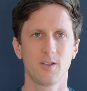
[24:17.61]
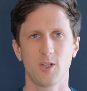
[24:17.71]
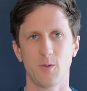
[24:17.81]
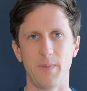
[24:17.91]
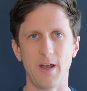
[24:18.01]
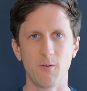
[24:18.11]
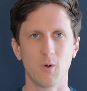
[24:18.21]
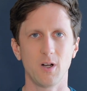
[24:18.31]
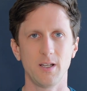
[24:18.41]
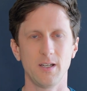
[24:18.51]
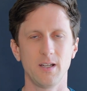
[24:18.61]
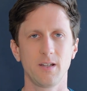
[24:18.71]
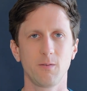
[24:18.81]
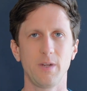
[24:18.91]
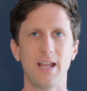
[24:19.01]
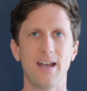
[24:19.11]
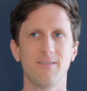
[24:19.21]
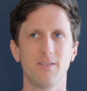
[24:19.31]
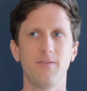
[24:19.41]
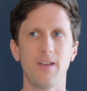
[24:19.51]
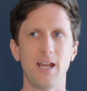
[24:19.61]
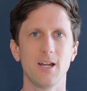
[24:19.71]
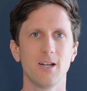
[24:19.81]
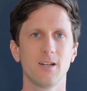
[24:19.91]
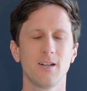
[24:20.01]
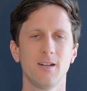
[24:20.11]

So bet 1, we have a fare